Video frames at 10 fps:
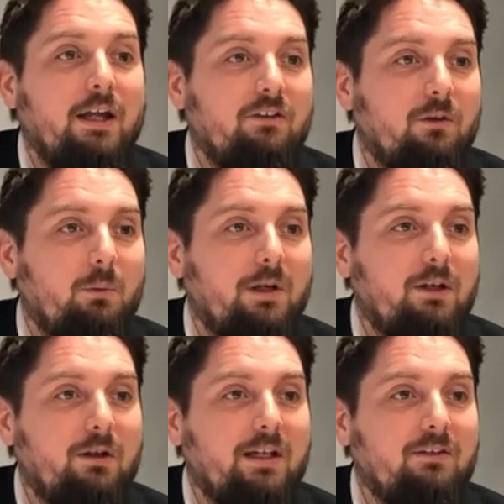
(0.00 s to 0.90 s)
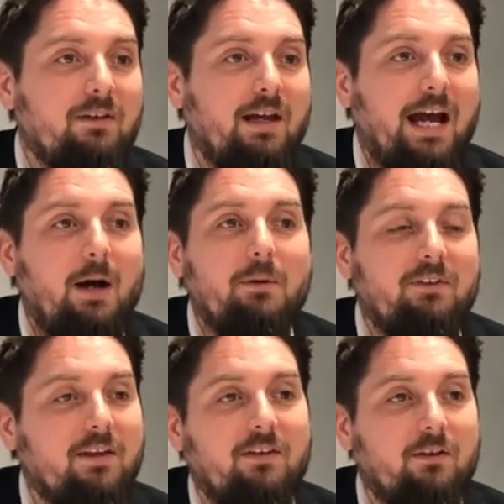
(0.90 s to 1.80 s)
So we're looking into how is
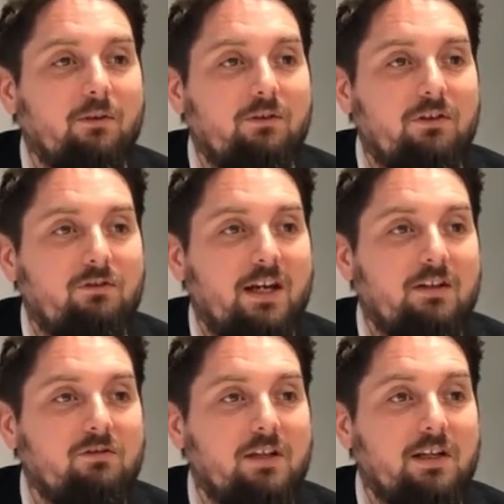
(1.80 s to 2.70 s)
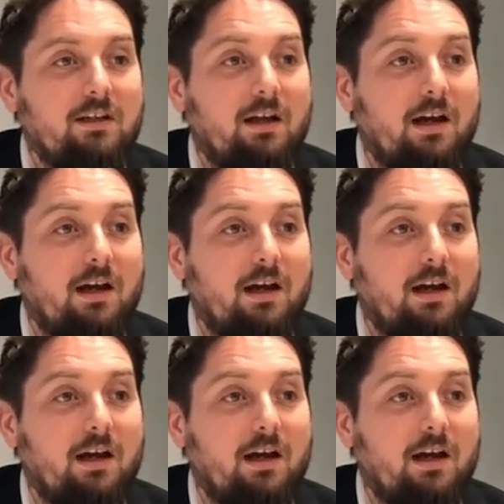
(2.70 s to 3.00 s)
that technology changing?